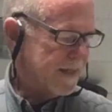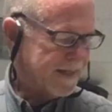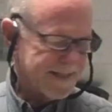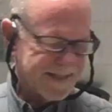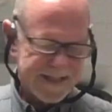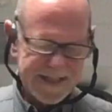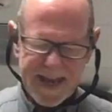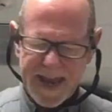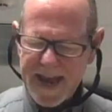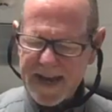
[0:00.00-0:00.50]

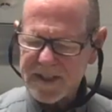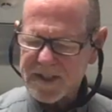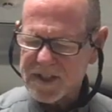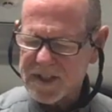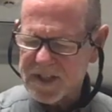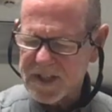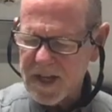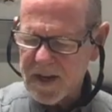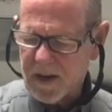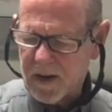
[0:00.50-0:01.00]
exact
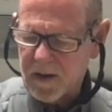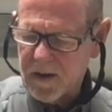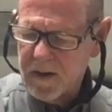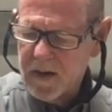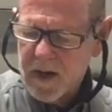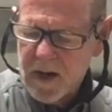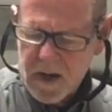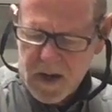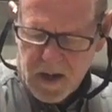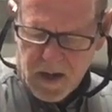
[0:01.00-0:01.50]
center
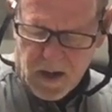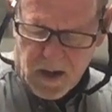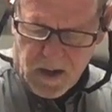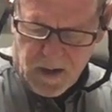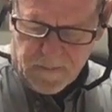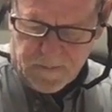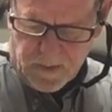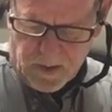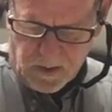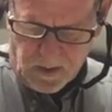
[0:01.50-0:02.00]

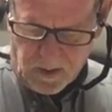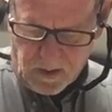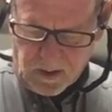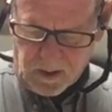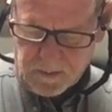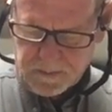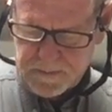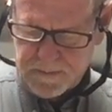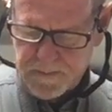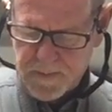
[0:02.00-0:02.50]
of
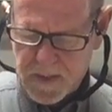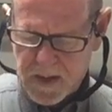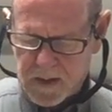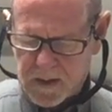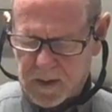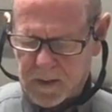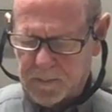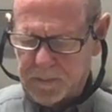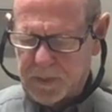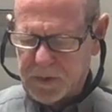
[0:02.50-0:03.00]
our
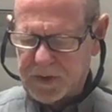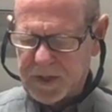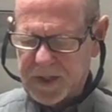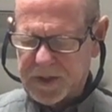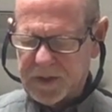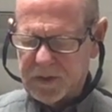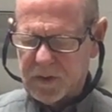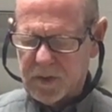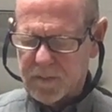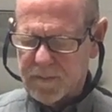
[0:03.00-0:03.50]

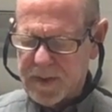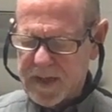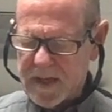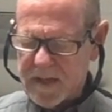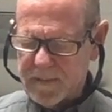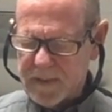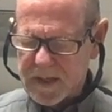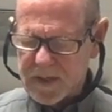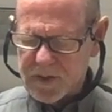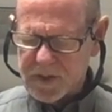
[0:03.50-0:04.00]
particular
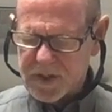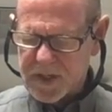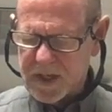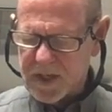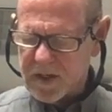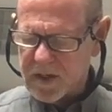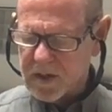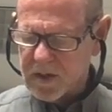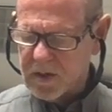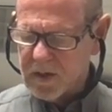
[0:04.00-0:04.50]
beam is
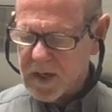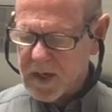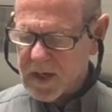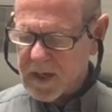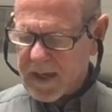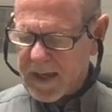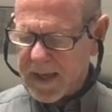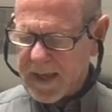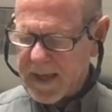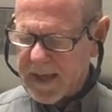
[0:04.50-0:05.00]
here,
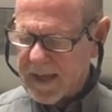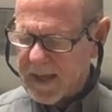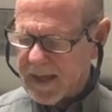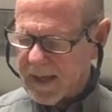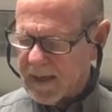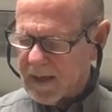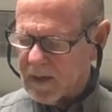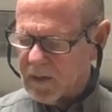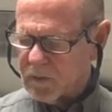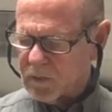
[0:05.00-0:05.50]

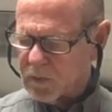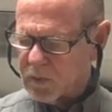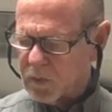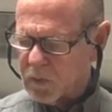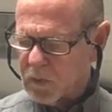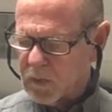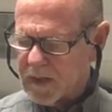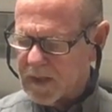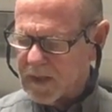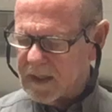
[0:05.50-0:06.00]
and
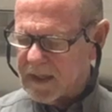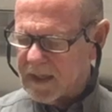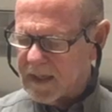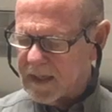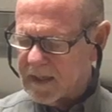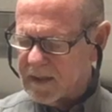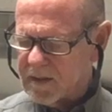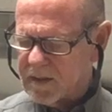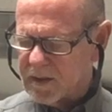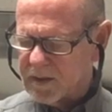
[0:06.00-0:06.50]
we
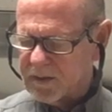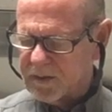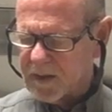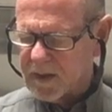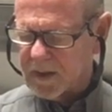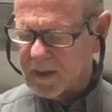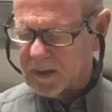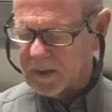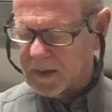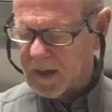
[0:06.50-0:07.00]
need
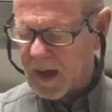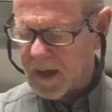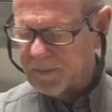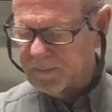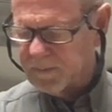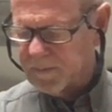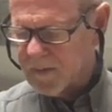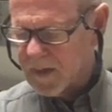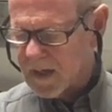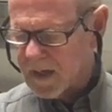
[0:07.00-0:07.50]

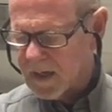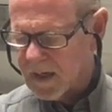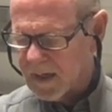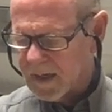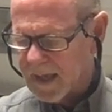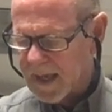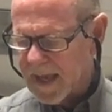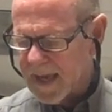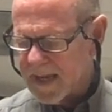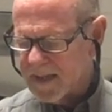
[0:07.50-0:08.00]

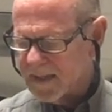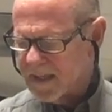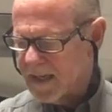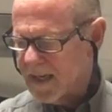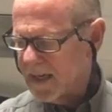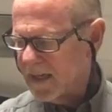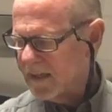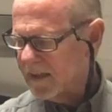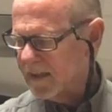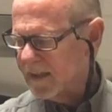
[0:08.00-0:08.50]

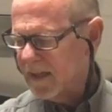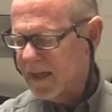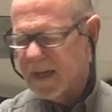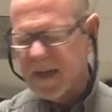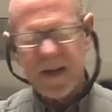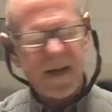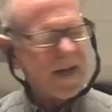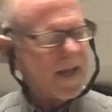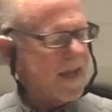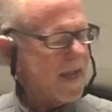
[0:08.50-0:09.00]
18
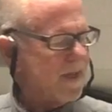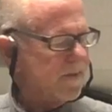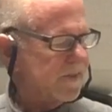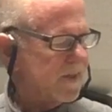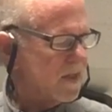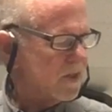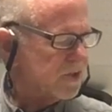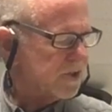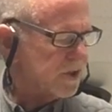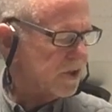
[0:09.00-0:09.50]

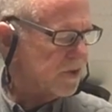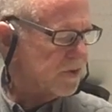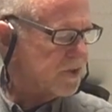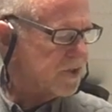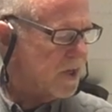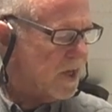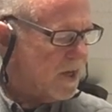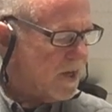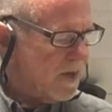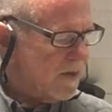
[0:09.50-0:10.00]
1/8
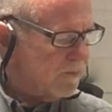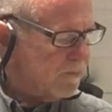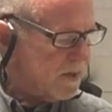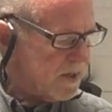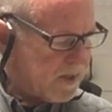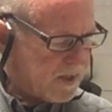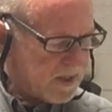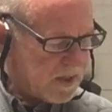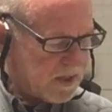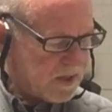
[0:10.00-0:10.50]
inches
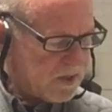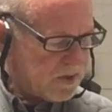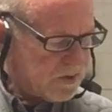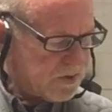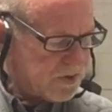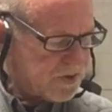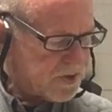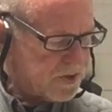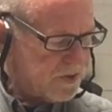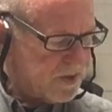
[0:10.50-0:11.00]

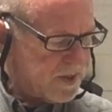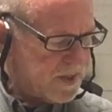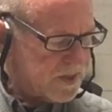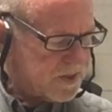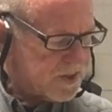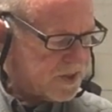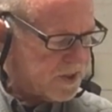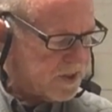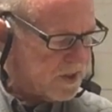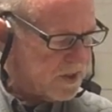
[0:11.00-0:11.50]
because
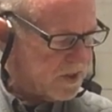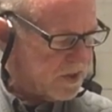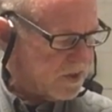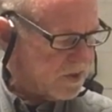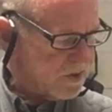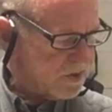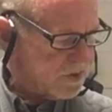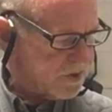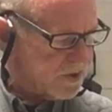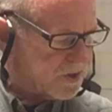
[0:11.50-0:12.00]
this
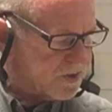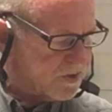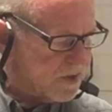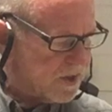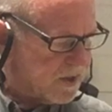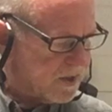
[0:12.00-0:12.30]
is